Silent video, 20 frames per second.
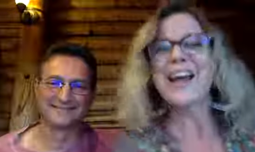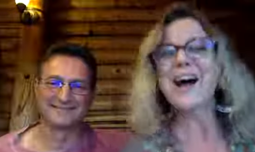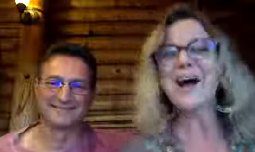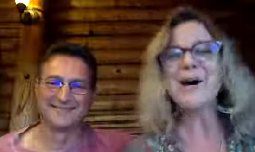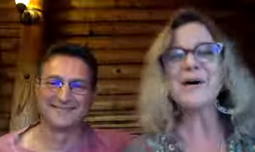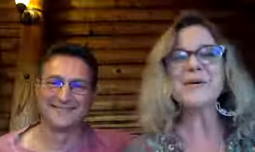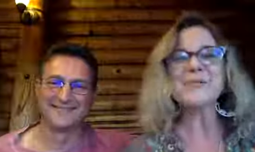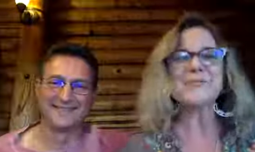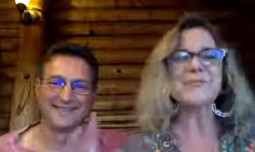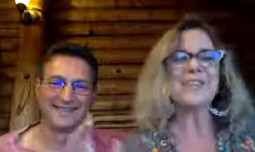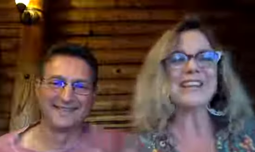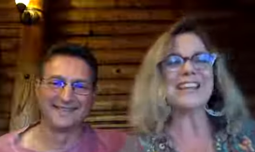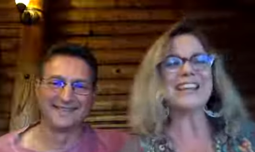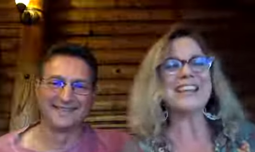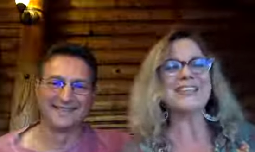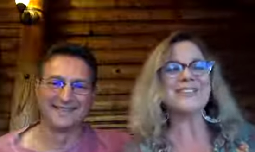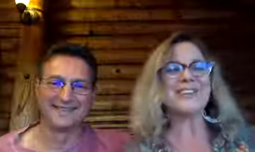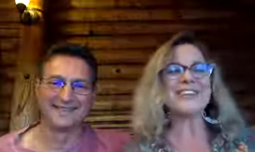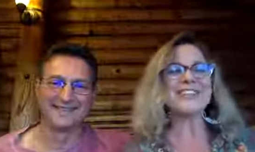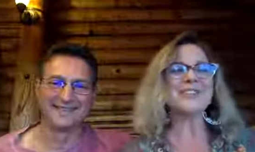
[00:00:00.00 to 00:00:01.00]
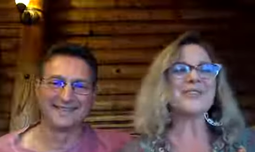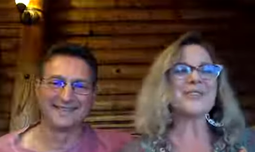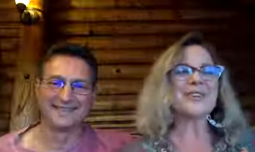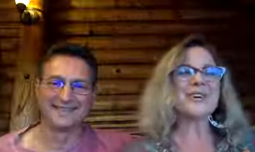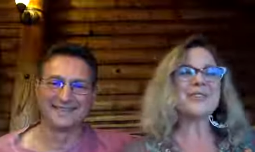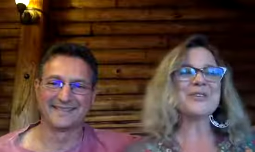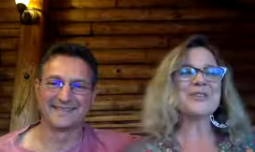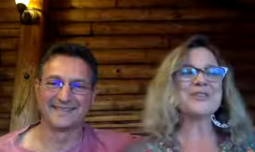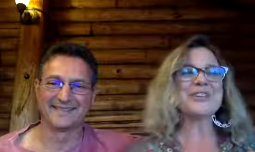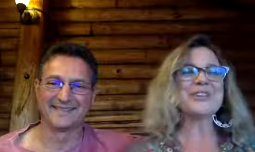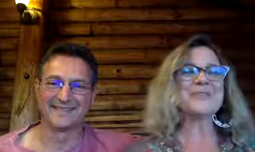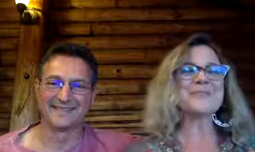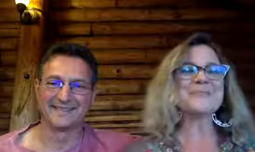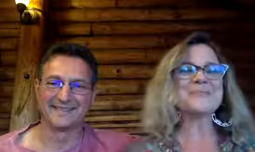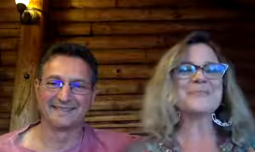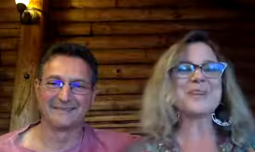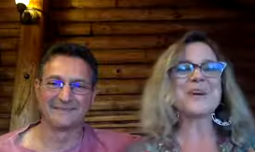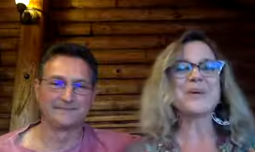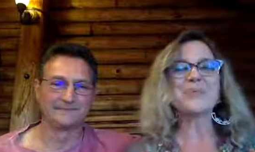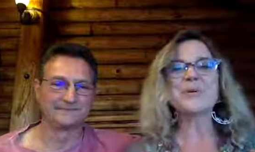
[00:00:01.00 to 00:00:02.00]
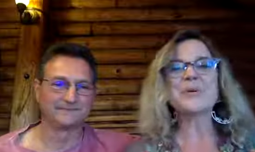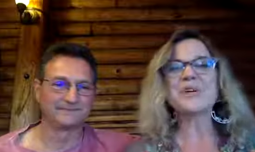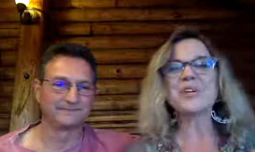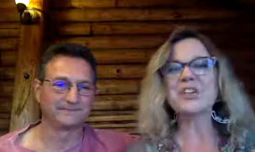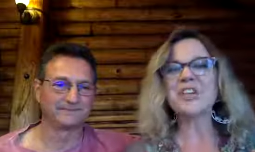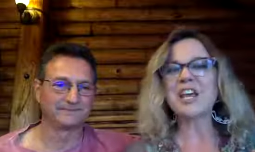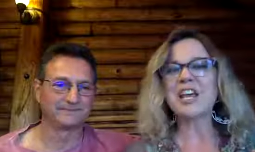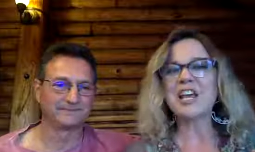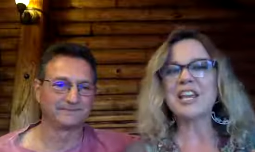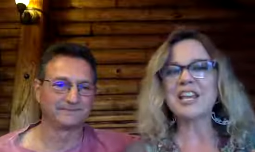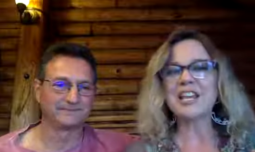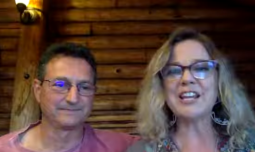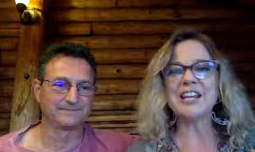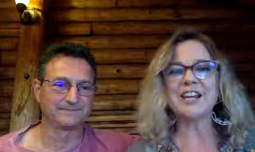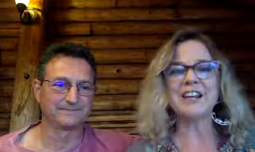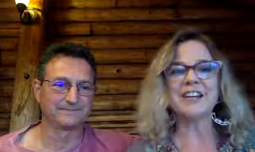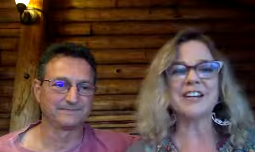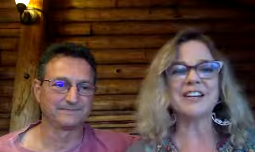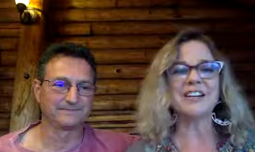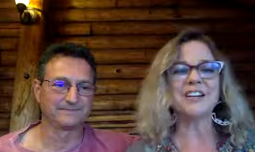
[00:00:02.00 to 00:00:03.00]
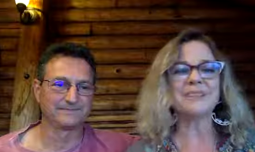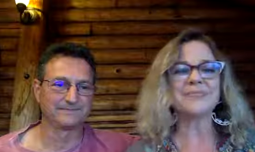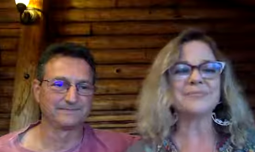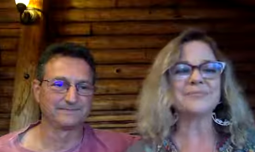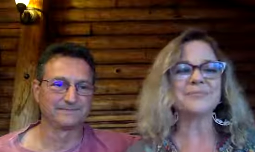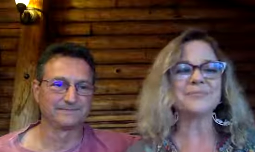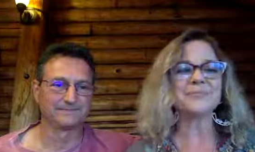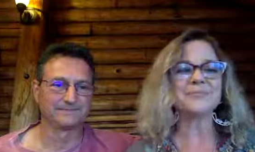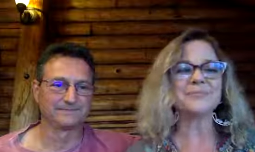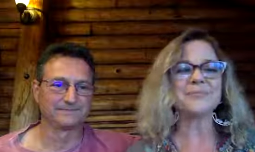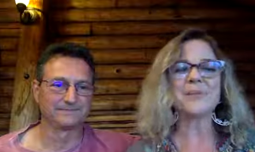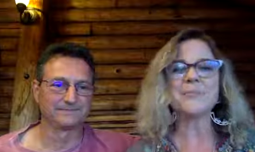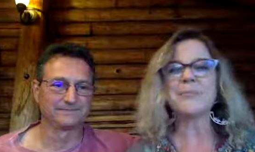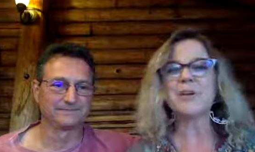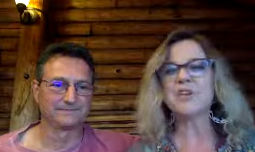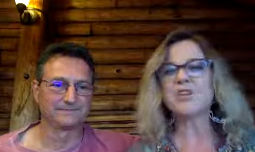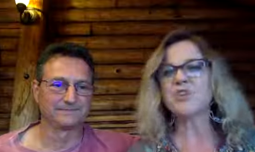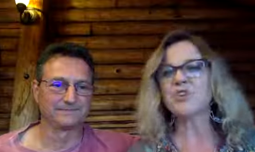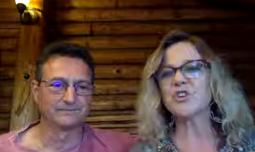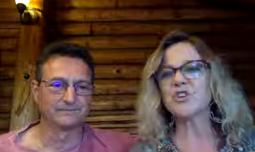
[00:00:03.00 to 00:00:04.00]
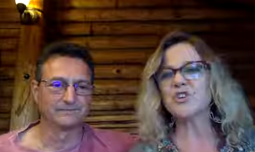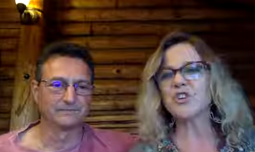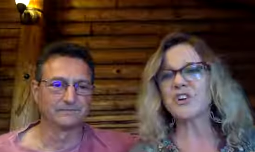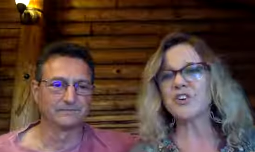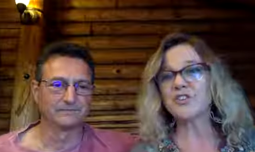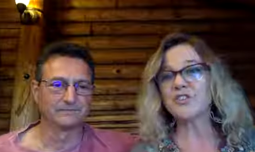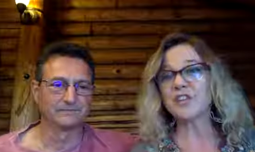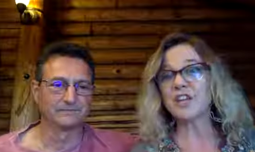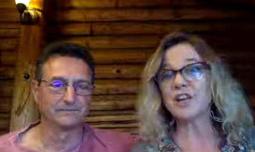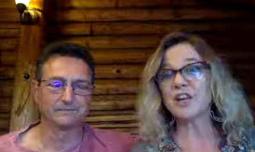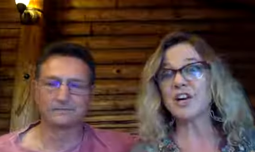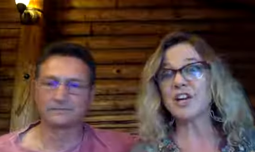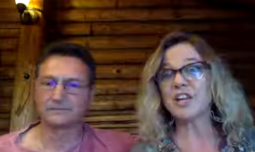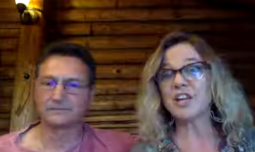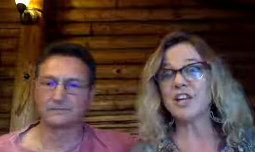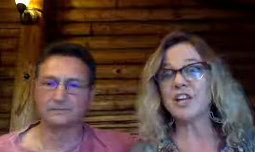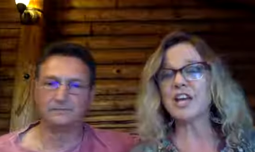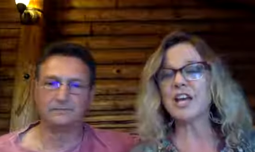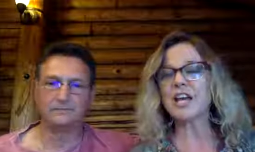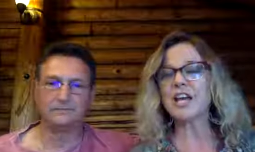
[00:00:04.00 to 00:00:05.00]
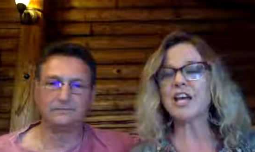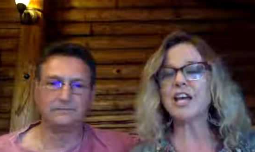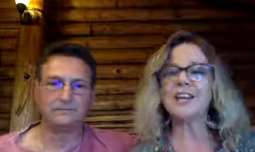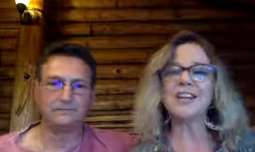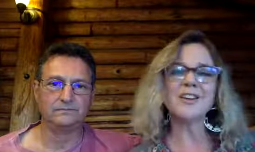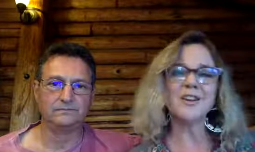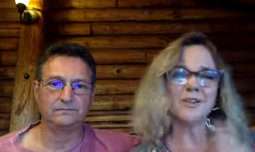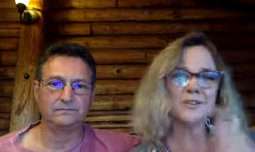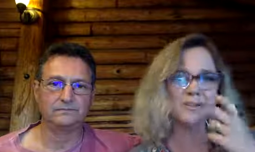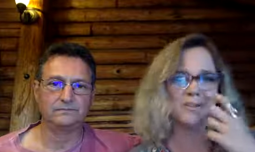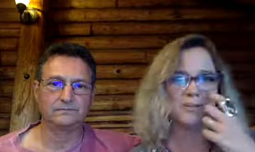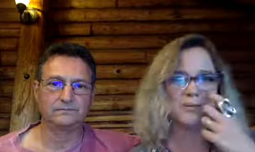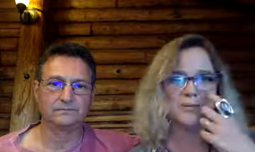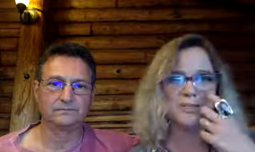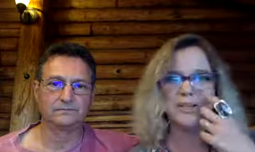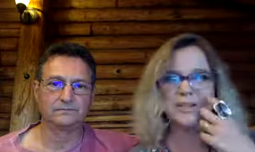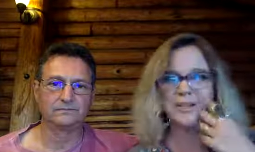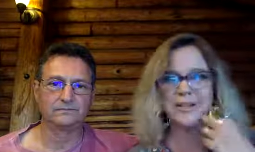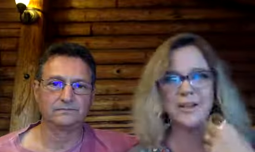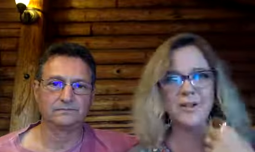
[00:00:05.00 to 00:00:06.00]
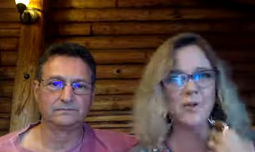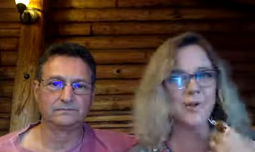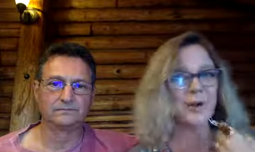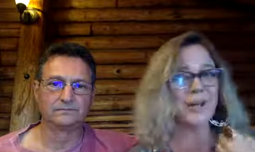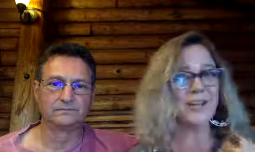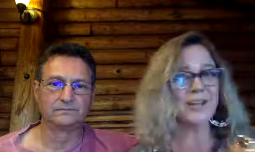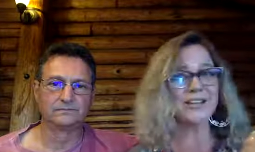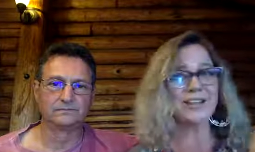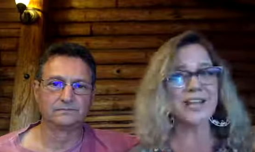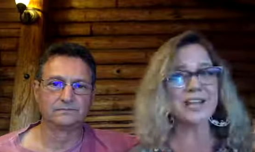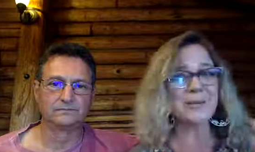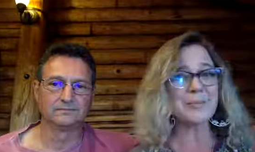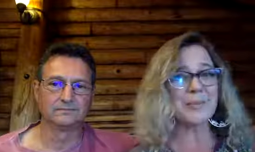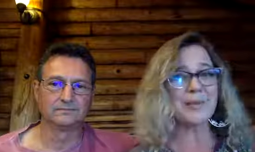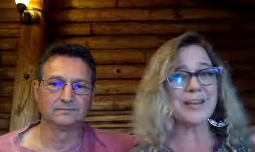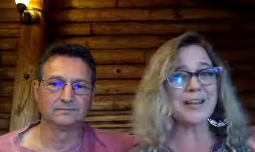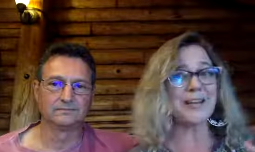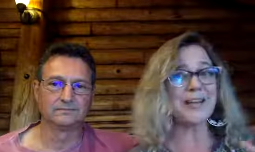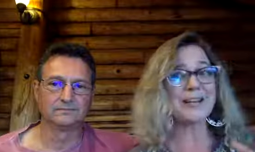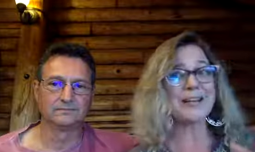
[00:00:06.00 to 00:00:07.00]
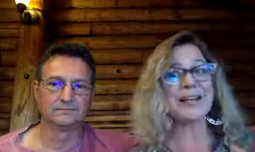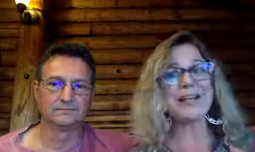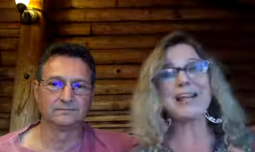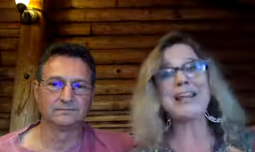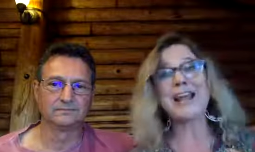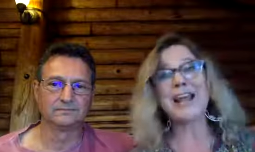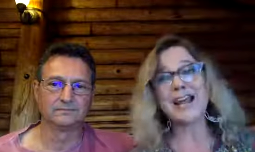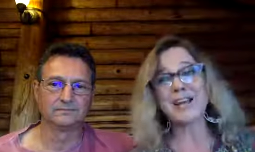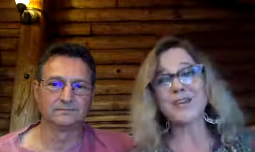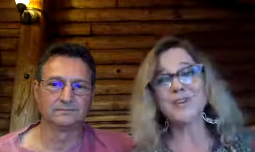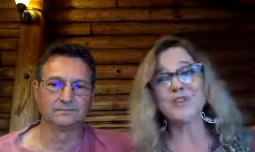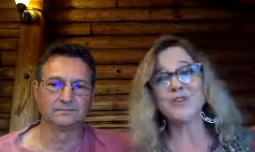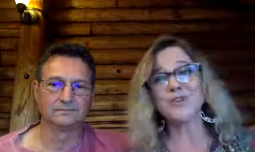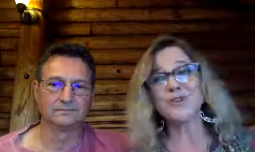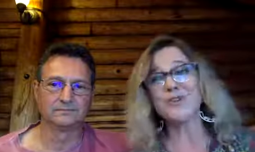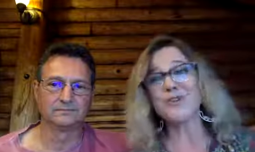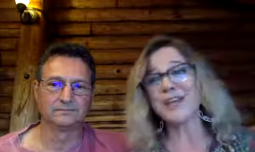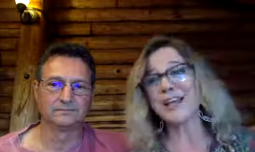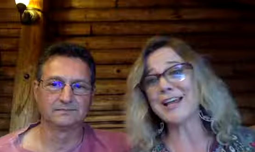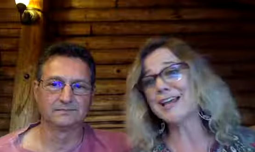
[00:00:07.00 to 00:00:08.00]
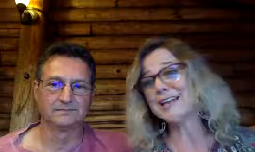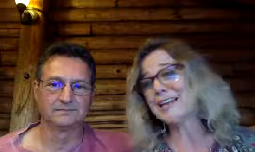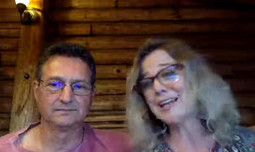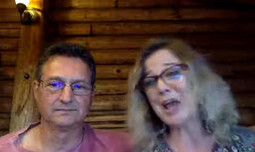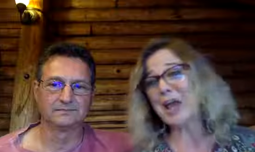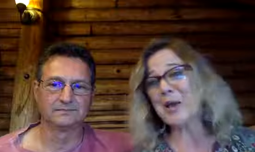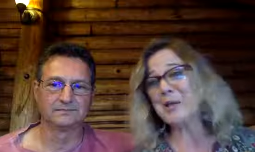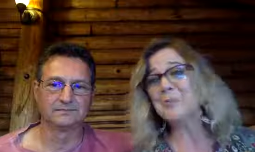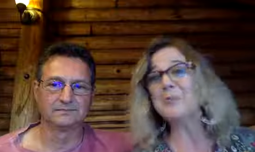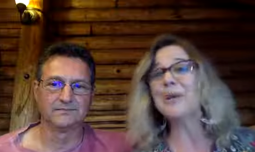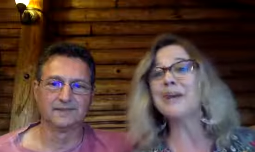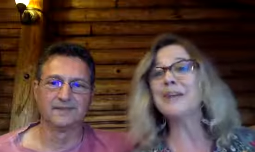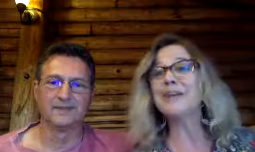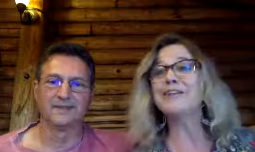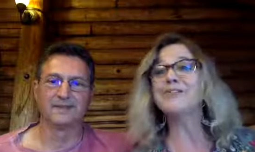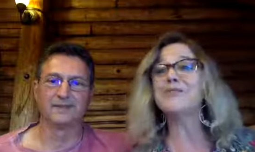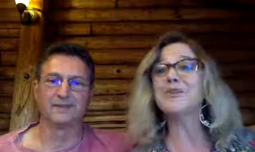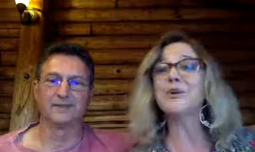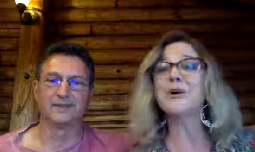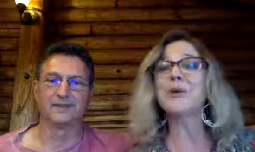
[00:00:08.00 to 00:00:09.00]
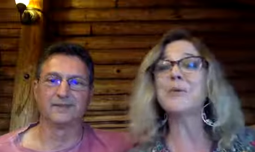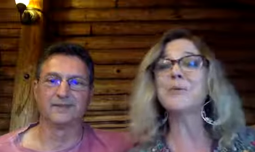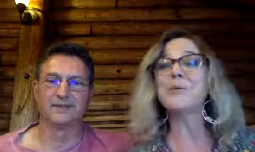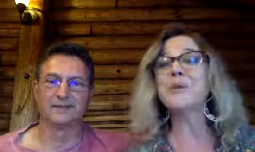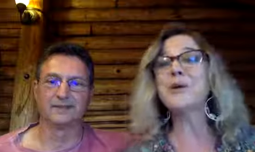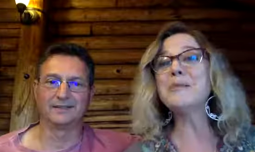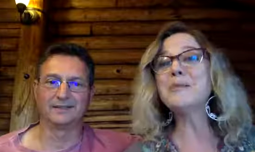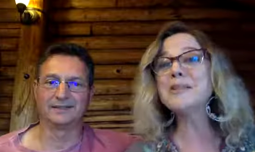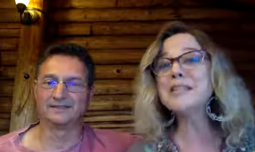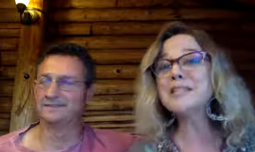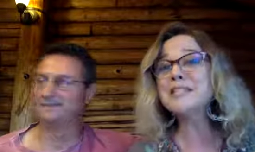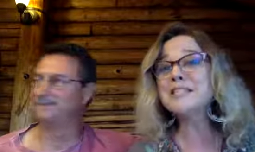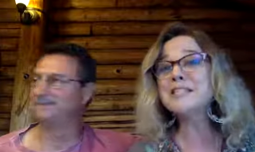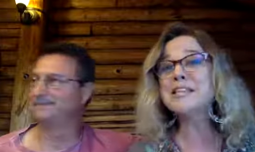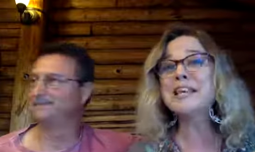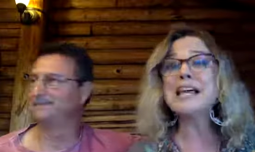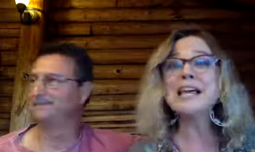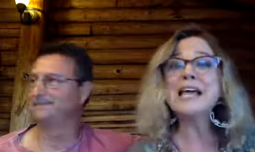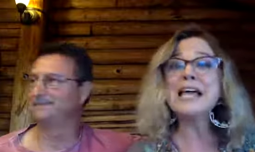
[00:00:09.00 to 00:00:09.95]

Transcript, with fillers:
Speaker 1: Um, anyway, so I'll um, I'll put a um, picture of Eric in the ad. He also was in another ad campaign, a national ad campaign for oh, a gosh. women's